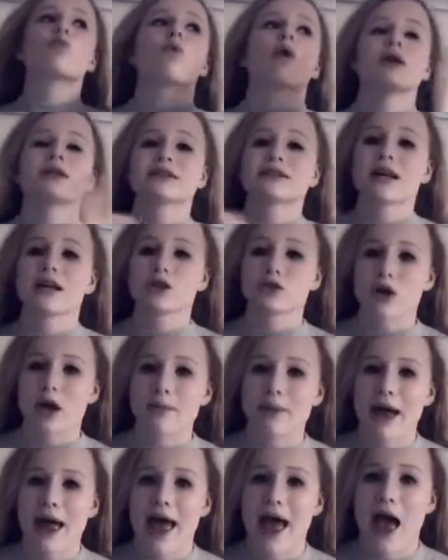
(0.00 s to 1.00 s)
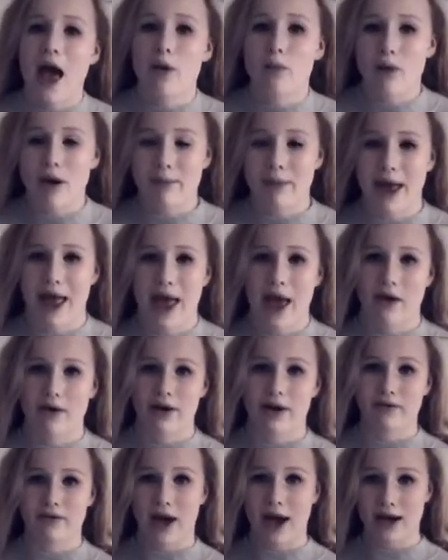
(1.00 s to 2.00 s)
once I dry my hair, wet my hair
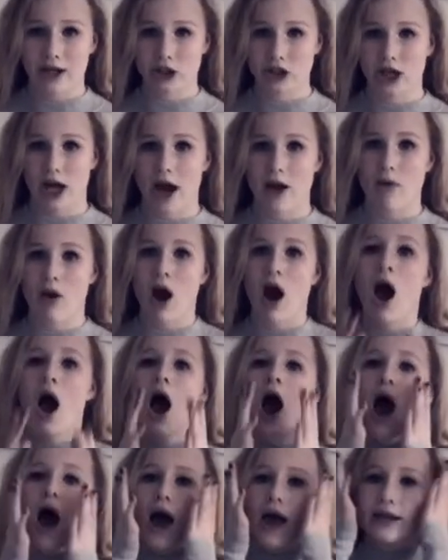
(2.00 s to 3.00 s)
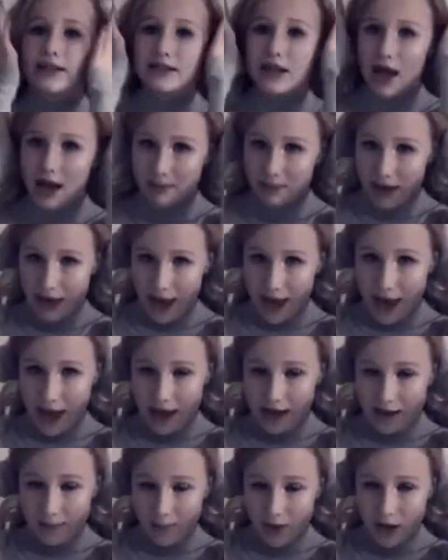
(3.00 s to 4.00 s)
and I've had a shower, I tie my
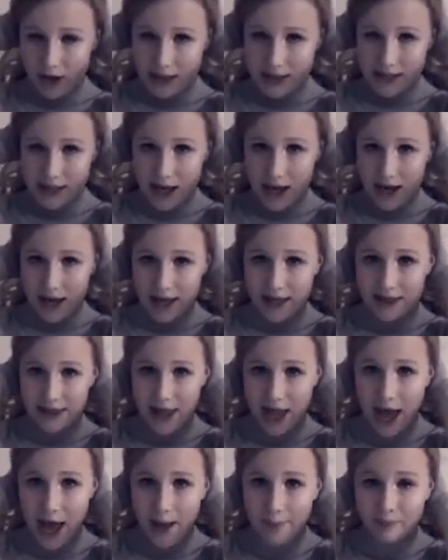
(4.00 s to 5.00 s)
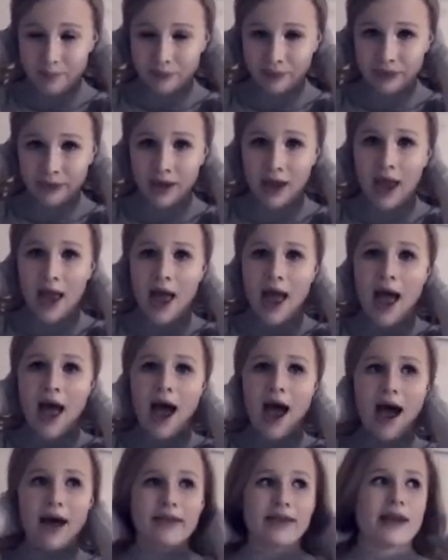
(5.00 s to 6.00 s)
hair in a ponytail like that,
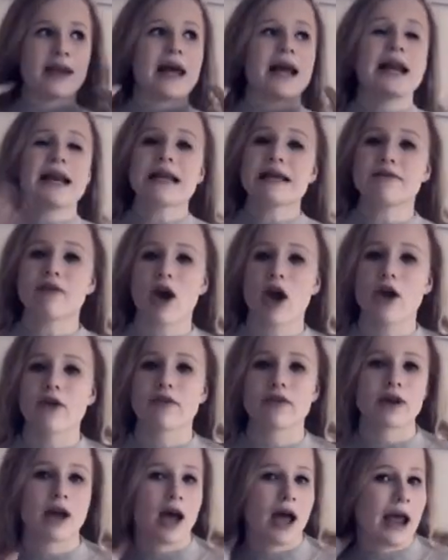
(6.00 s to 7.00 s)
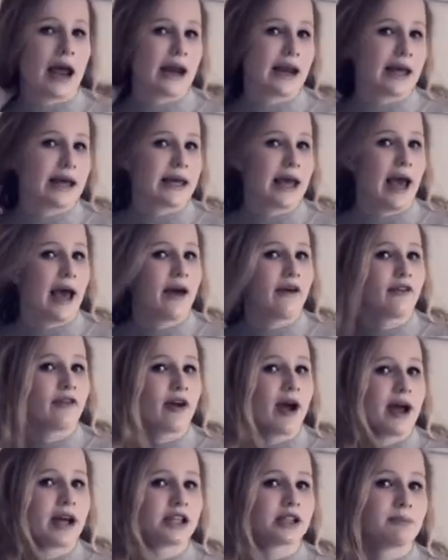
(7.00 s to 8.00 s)
and then I leave overnight and I get
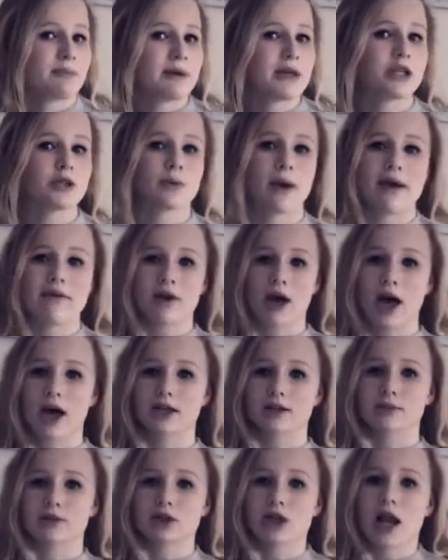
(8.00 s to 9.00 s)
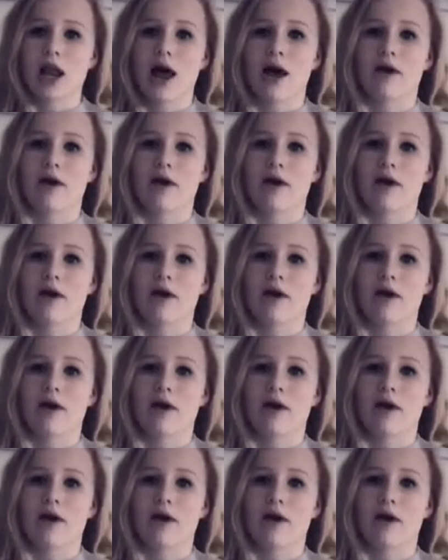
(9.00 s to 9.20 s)
fresh beach wave curls, which I